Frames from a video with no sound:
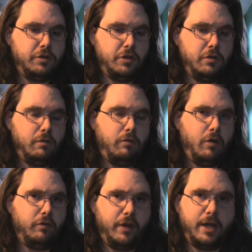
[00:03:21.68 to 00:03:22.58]
do the
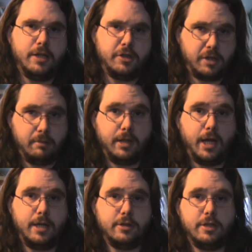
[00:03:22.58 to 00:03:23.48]
wrong thing in some
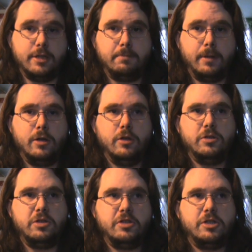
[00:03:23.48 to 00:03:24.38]
cases,
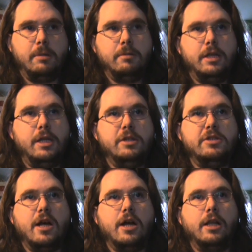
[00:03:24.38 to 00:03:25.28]
because some of these
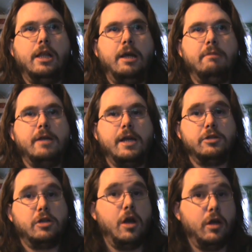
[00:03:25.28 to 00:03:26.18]
that are claimed
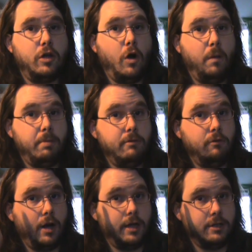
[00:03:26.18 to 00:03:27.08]
as
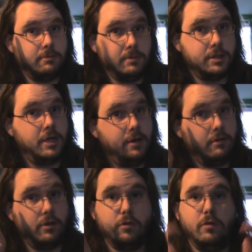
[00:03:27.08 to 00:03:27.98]
copyrighted
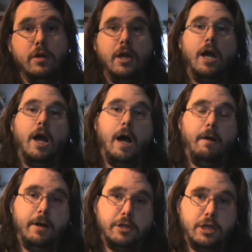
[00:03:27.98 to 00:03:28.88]
material
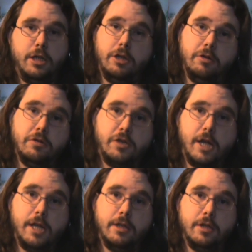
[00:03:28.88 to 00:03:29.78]
are actually used
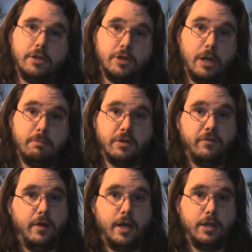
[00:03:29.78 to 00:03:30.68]
in the terms of
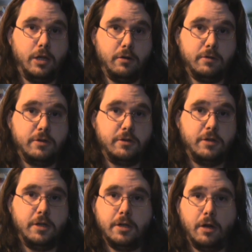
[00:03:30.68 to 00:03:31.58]
fair use.
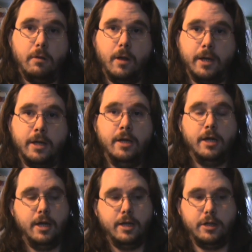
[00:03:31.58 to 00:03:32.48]
You know, like
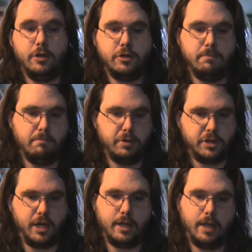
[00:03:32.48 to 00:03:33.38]
using
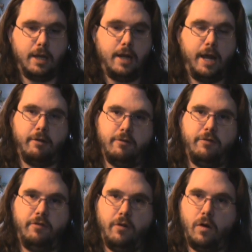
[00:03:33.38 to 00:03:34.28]
particular
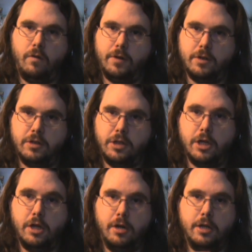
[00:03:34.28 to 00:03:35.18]
length of you
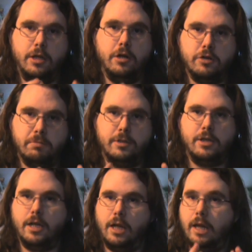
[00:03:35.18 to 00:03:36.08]
can only use a
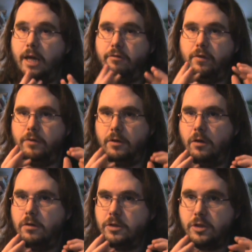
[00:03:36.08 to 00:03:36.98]
particular length of a
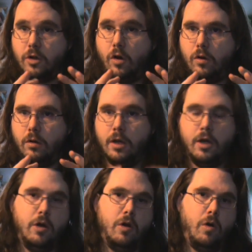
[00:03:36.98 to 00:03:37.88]
song
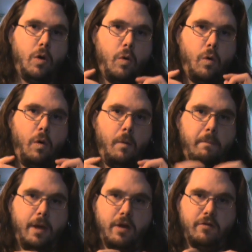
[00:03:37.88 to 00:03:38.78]
or a
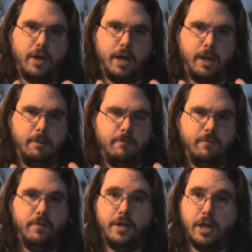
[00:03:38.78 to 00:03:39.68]
bit of a
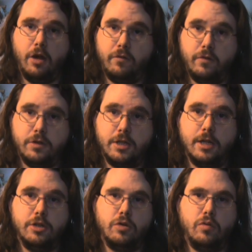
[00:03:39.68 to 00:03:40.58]
video
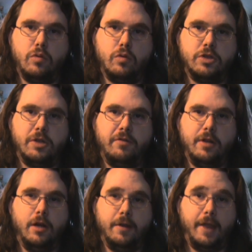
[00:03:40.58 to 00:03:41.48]
footage or something
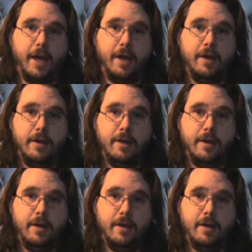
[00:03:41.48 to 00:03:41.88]
like that.